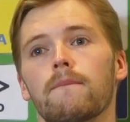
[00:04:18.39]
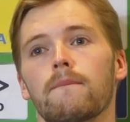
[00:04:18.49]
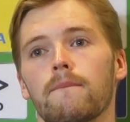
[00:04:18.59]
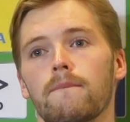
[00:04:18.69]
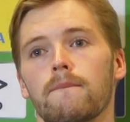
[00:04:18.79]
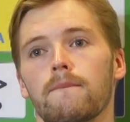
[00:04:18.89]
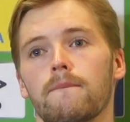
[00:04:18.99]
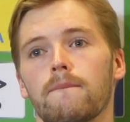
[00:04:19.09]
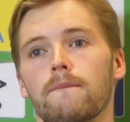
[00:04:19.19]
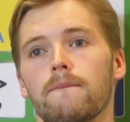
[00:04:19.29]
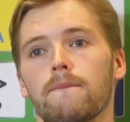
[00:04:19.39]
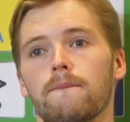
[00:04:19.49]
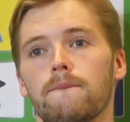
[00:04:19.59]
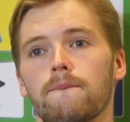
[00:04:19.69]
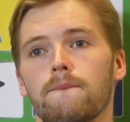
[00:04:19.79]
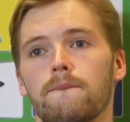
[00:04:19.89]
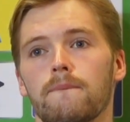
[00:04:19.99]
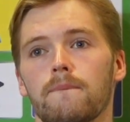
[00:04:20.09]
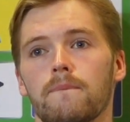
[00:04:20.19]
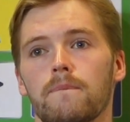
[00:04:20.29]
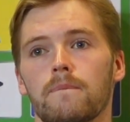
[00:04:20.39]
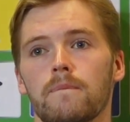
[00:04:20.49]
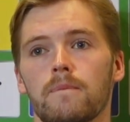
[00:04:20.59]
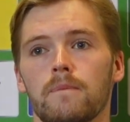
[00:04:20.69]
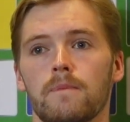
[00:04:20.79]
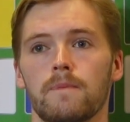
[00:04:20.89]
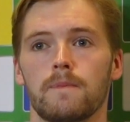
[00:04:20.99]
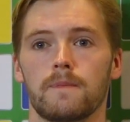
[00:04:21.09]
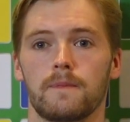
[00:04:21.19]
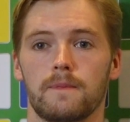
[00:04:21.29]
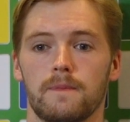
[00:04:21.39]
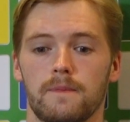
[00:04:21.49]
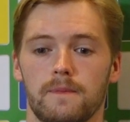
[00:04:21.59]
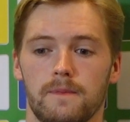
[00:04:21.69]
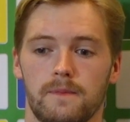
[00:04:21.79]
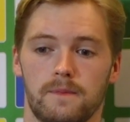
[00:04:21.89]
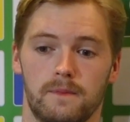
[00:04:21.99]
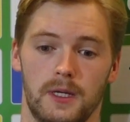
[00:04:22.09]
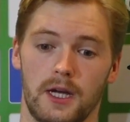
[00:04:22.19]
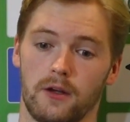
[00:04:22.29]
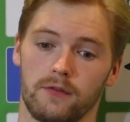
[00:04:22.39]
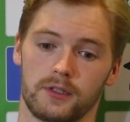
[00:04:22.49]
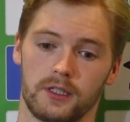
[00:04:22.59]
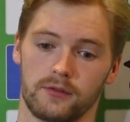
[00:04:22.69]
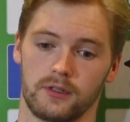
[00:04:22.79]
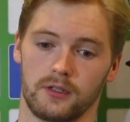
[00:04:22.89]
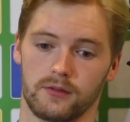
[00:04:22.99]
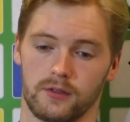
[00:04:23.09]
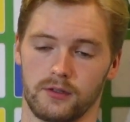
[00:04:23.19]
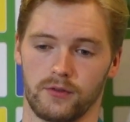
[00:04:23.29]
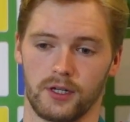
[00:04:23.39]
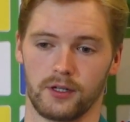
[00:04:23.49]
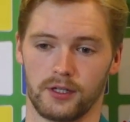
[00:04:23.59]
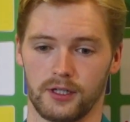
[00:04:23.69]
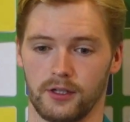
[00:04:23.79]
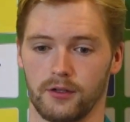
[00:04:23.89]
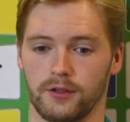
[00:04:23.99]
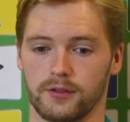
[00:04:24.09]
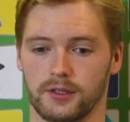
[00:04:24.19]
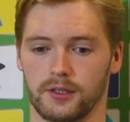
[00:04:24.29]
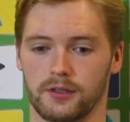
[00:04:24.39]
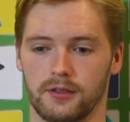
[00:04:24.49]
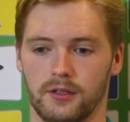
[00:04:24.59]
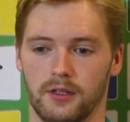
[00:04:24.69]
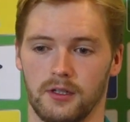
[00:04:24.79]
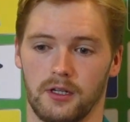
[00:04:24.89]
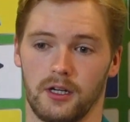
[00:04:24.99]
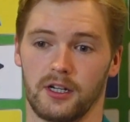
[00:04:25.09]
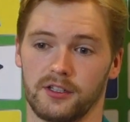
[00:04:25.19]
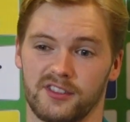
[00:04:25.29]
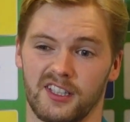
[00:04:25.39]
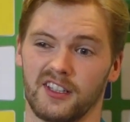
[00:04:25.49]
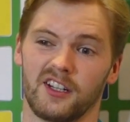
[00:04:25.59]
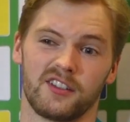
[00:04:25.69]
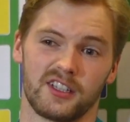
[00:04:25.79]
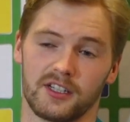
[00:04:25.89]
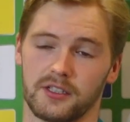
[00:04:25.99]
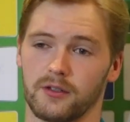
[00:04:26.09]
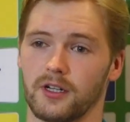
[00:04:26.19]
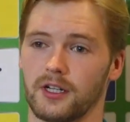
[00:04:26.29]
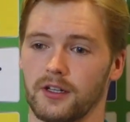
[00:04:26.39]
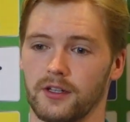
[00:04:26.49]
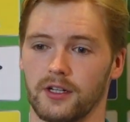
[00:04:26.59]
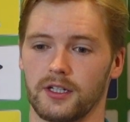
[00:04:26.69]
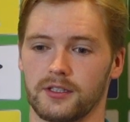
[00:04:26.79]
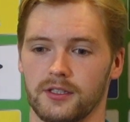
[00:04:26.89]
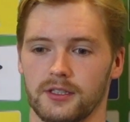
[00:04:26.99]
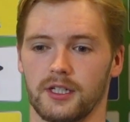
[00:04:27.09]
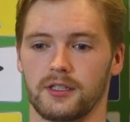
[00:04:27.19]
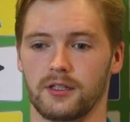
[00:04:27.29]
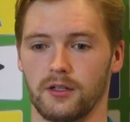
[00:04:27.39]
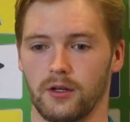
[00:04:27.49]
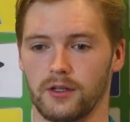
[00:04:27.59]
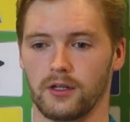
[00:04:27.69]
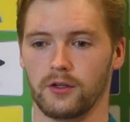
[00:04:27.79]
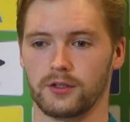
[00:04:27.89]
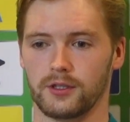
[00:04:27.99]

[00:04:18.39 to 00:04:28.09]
How, what can you learn from the way he approaches the, the, the highs and lows? Yeah, and obviously he's, he's, he's very good. He, you know, he doesn't like I just said there, doesn't get too high on the highs and doesn't get too low on the lows.